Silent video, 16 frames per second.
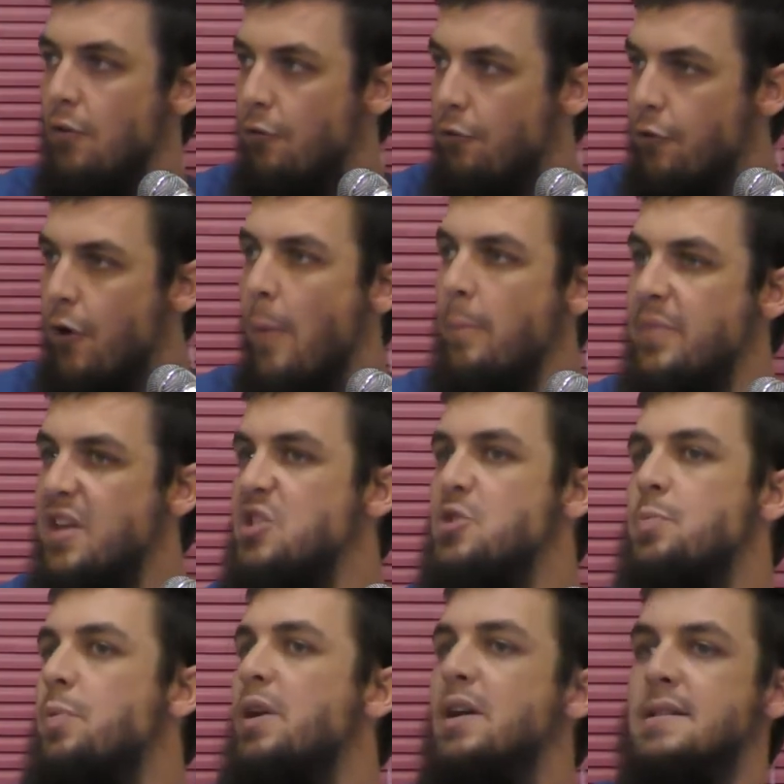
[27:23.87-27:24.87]
from
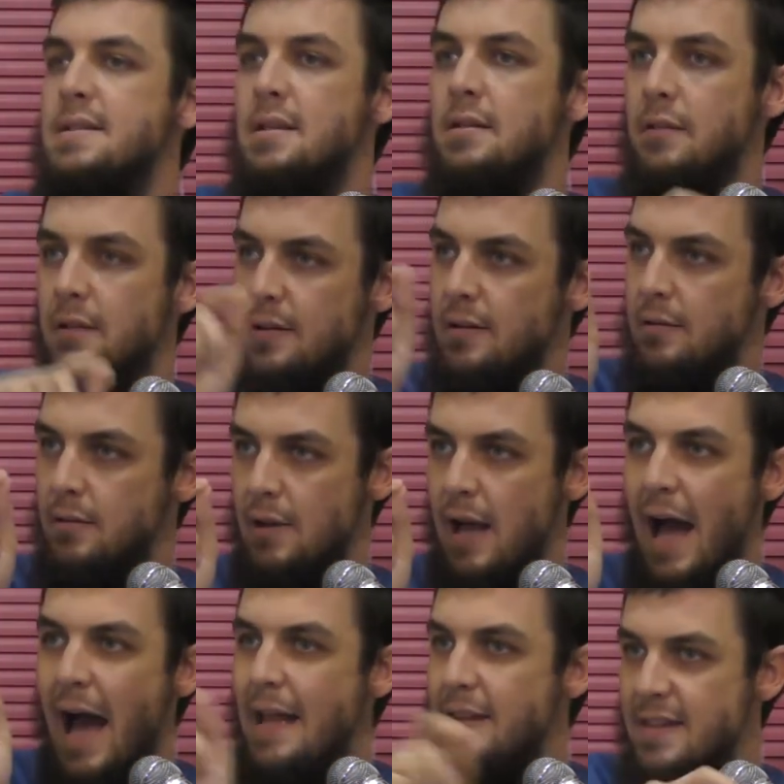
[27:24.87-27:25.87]
this person
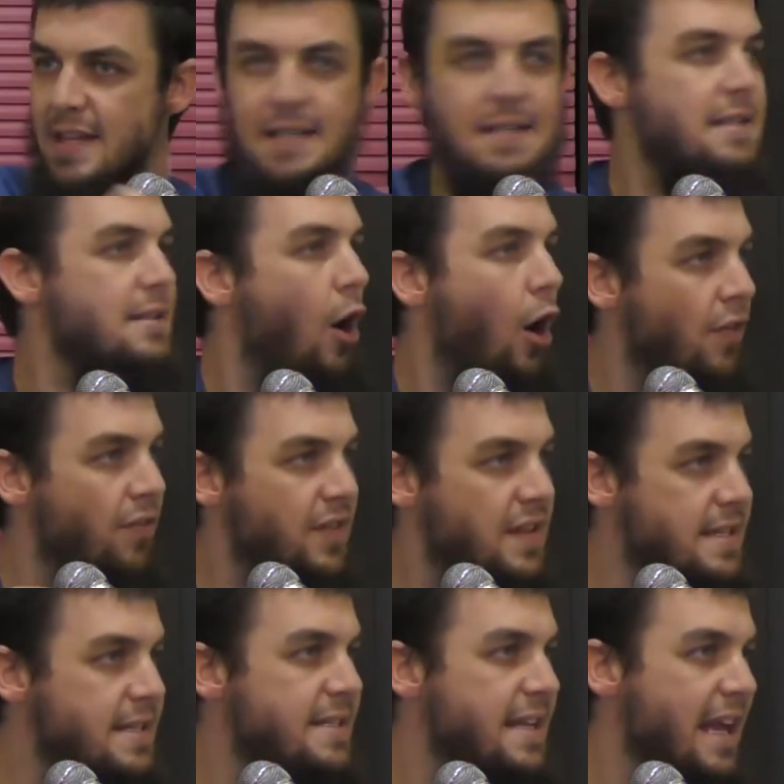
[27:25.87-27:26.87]
on
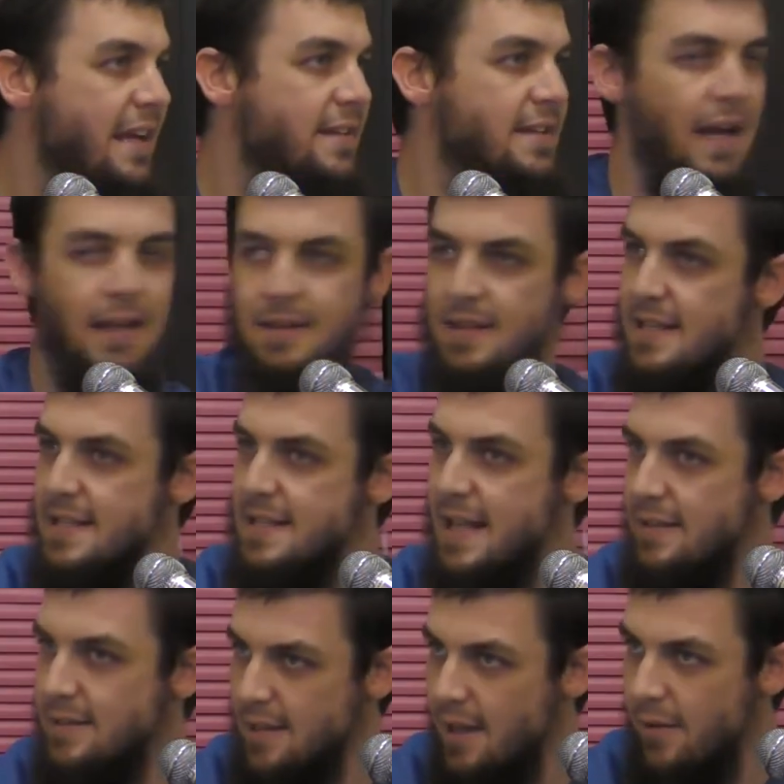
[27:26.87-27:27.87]
this date at this
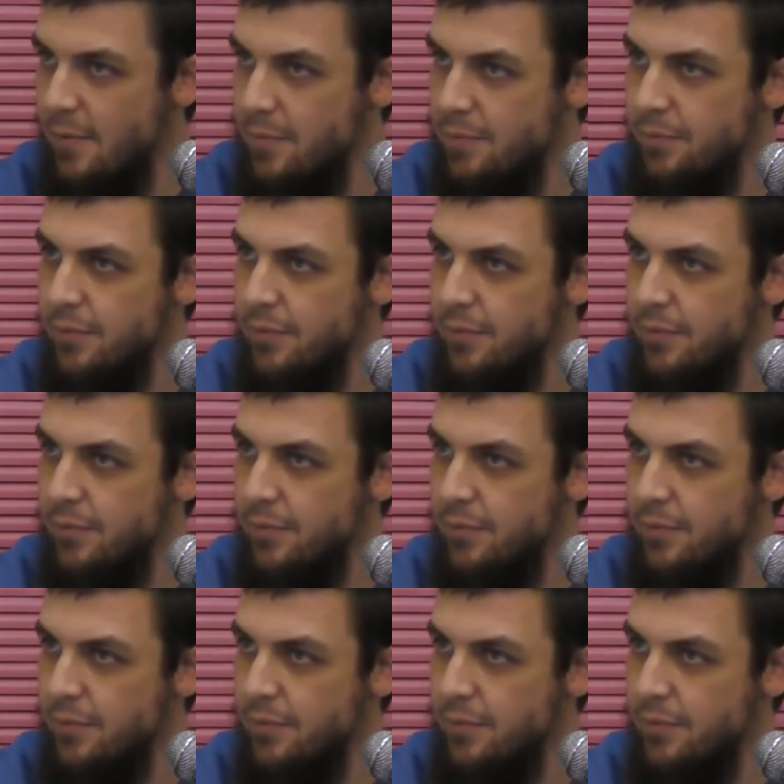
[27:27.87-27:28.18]
center,